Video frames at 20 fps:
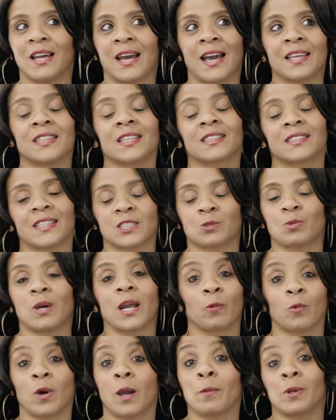I think that's
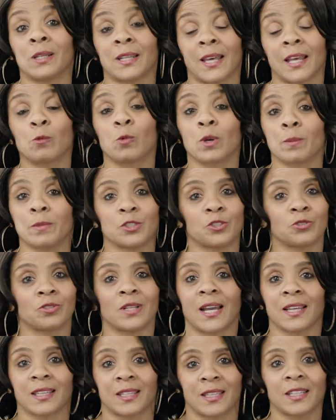why a lot of women do
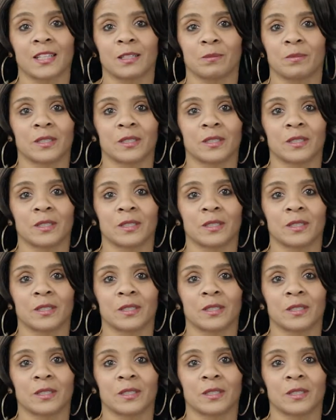not get it